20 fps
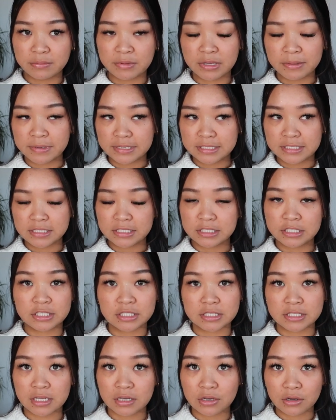My bestie,
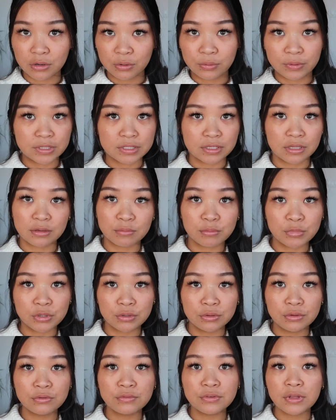she's like always on the
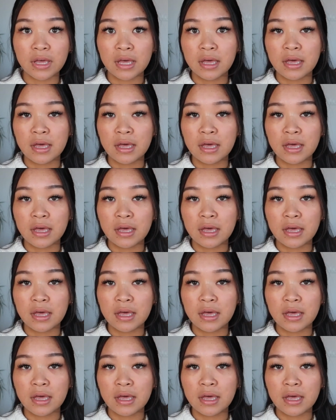move.